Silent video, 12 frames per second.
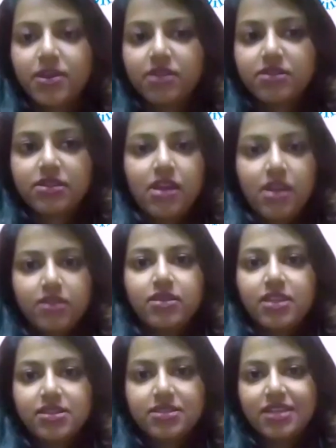Because
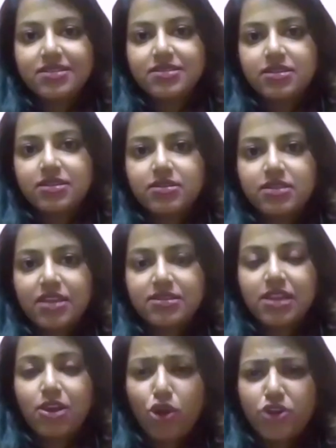these days there's
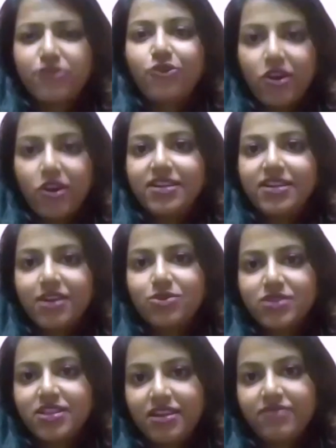a lot of content
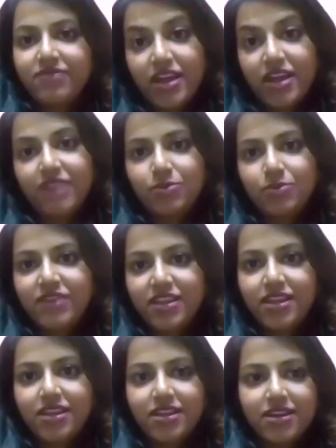out there, and we have to be
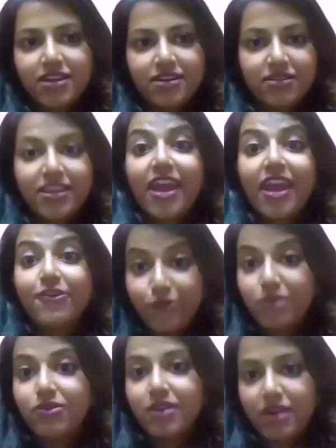very
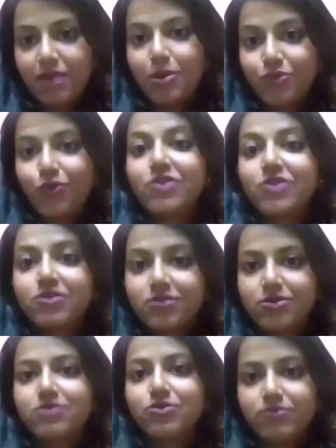careful about what
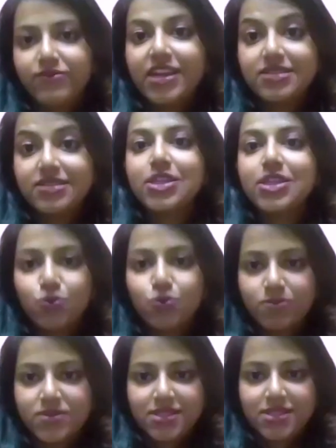we consume.